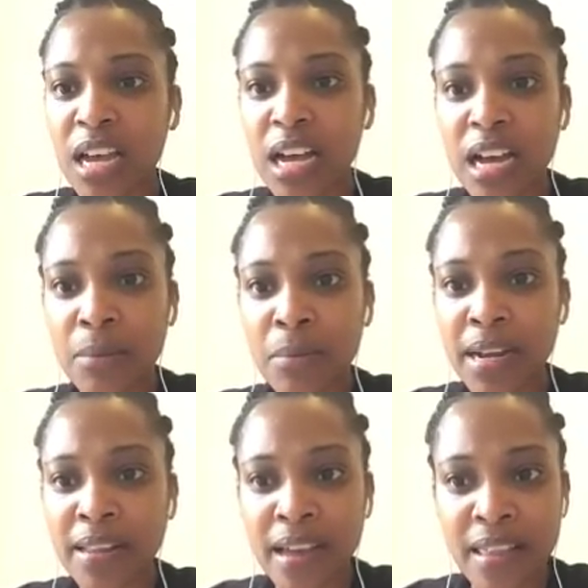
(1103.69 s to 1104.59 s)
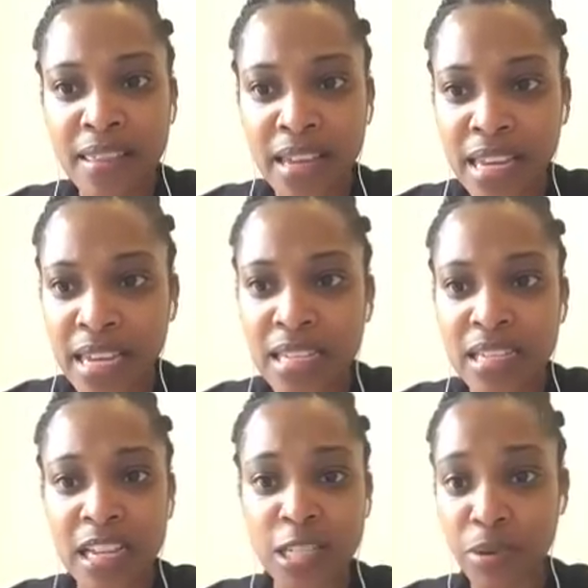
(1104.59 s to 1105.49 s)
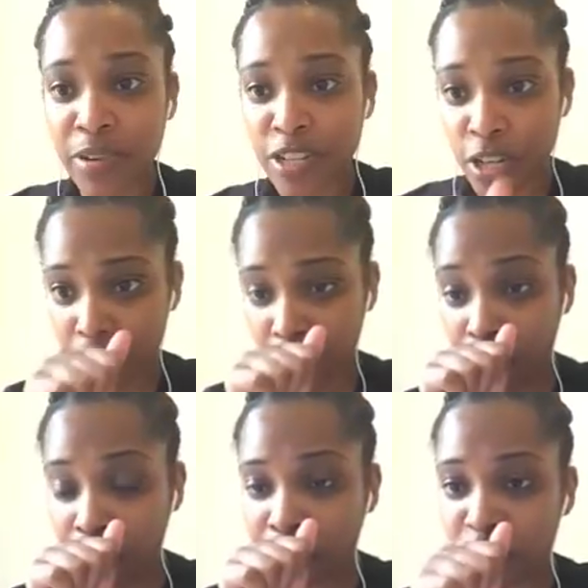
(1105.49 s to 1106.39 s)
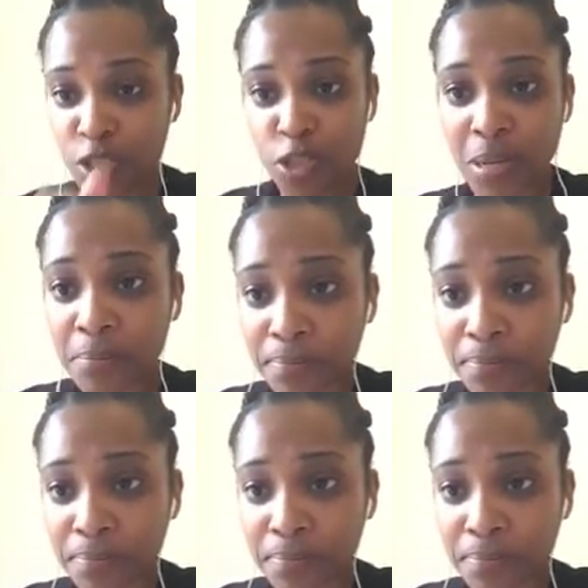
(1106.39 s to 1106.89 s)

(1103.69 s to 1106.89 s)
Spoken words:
And the other A is aspiration, excuse me.